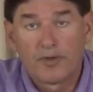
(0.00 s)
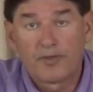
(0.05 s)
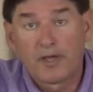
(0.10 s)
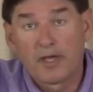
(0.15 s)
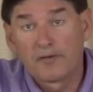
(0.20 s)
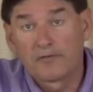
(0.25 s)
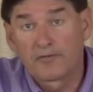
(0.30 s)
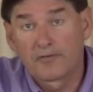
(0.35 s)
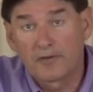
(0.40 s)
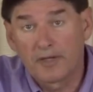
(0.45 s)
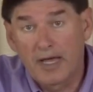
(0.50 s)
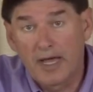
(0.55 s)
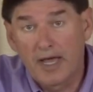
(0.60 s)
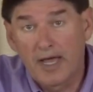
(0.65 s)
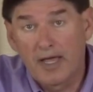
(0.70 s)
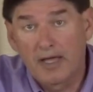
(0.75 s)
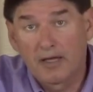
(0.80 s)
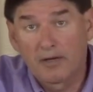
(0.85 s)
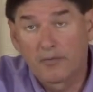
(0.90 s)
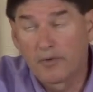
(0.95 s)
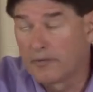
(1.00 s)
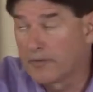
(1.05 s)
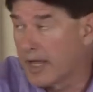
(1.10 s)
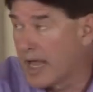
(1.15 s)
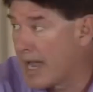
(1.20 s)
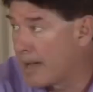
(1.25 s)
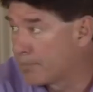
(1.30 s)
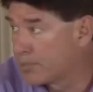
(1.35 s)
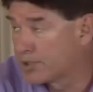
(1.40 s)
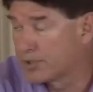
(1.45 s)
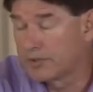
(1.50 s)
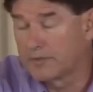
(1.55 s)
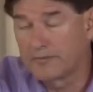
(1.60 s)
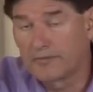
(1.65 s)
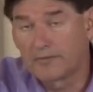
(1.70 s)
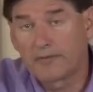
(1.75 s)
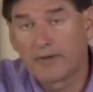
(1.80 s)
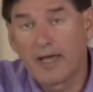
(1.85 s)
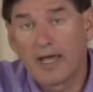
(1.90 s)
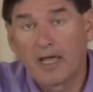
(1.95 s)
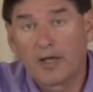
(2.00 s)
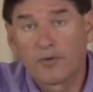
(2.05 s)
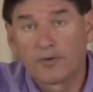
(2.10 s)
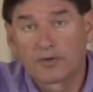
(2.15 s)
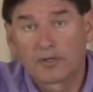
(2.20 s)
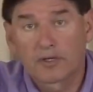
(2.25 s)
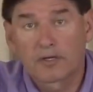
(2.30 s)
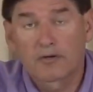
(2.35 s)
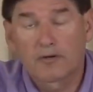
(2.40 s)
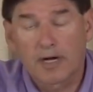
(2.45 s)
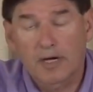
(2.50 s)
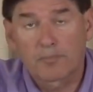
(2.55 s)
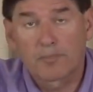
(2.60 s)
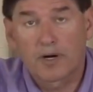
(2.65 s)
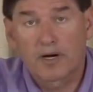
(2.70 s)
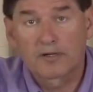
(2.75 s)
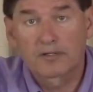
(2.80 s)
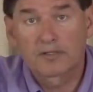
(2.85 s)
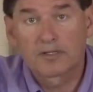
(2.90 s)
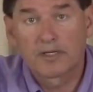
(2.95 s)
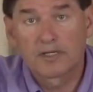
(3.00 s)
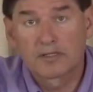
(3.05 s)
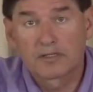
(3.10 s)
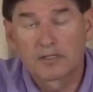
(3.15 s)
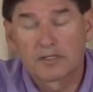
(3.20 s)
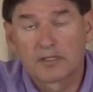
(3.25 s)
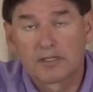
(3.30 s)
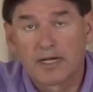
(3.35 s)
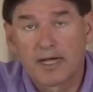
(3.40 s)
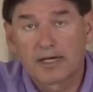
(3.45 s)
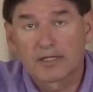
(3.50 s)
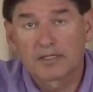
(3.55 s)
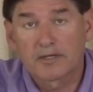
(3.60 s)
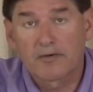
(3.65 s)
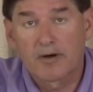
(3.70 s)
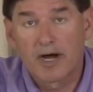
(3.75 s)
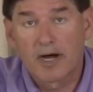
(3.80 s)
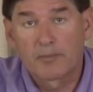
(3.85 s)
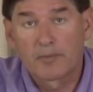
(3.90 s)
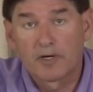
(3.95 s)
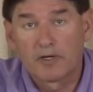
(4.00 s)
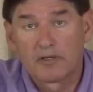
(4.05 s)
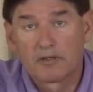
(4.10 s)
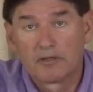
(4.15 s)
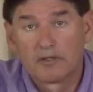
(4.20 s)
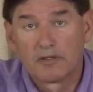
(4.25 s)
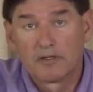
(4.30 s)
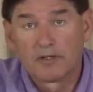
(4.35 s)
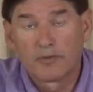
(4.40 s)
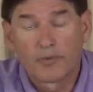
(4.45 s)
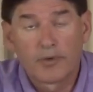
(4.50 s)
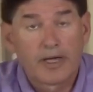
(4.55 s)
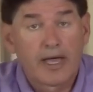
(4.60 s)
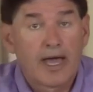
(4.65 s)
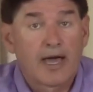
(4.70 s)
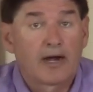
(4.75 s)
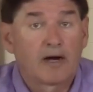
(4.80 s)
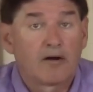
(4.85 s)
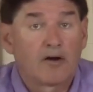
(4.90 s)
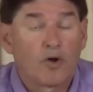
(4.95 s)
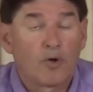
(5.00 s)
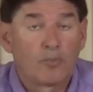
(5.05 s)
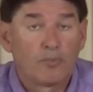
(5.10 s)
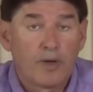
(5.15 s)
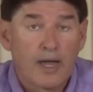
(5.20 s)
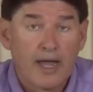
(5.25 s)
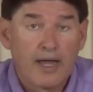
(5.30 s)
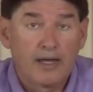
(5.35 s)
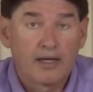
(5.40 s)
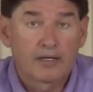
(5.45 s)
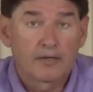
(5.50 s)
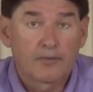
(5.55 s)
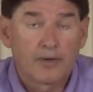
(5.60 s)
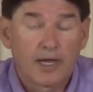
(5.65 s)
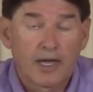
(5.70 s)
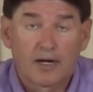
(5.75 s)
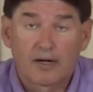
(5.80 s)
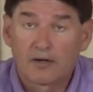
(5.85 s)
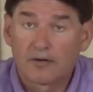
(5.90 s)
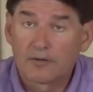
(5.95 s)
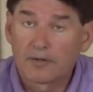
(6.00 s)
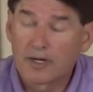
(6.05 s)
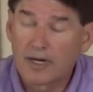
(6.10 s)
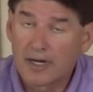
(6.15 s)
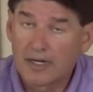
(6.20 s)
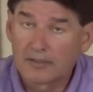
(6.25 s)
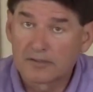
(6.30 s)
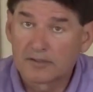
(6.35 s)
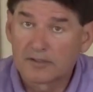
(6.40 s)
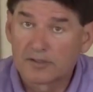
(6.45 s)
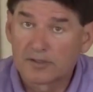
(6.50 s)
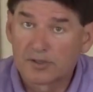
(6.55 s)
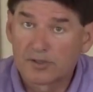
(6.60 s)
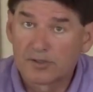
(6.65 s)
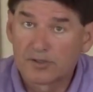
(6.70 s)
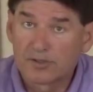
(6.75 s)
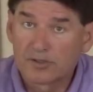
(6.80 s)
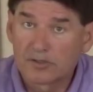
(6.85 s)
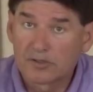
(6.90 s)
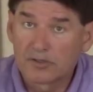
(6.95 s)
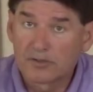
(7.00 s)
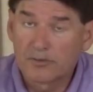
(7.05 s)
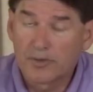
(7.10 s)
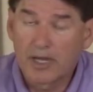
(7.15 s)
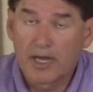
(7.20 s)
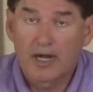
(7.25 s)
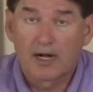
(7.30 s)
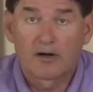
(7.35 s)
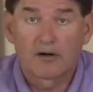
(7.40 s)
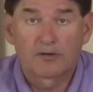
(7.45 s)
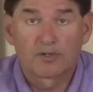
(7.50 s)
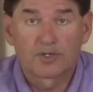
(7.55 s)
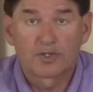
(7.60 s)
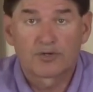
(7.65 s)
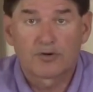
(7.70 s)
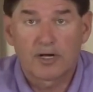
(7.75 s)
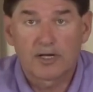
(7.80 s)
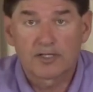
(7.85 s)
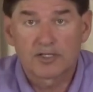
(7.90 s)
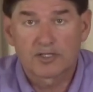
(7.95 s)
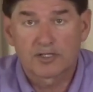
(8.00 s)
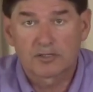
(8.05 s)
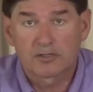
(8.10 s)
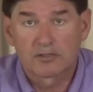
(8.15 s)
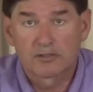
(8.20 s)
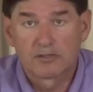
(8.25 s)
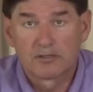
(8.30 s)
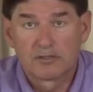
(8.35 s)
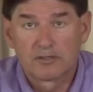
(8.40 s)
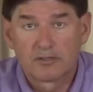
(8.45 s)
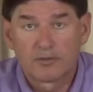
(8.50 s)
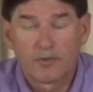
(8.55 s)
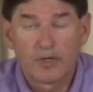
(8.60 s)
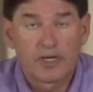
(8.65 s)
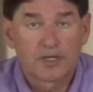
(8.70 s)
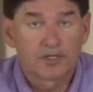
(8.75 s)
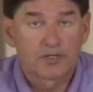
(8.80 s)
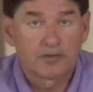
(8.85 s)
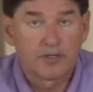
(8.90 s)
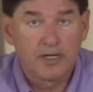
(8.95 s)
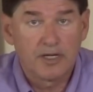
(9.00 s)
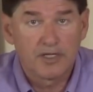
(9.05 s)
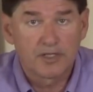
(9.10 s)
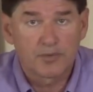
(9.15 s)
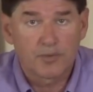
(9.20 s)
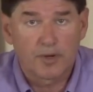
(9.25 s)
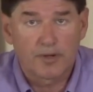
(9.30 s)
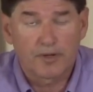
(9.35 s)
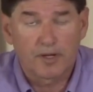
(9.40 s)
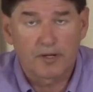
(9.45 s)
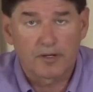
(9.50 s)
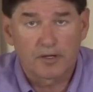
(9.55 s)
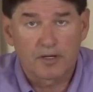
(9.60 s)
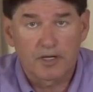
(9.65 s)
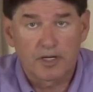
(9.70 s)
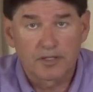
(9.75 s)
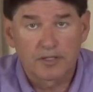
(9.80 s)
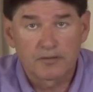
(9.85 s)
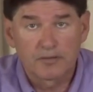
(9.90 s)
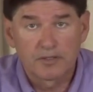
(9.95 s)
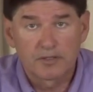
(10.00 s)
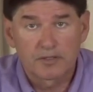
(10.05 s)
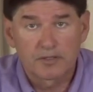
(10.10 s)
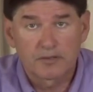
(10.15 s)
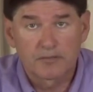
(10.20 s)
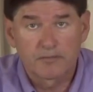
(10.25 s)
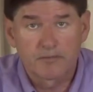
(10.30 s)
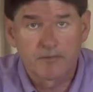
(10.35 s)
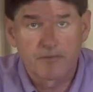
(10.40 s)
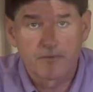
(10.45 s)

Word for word: with a flag. We've captured the flag with the correct parse syntax grammar. We had our own bank. We had our own constitution. We had our own trust. We had treaties with other countries.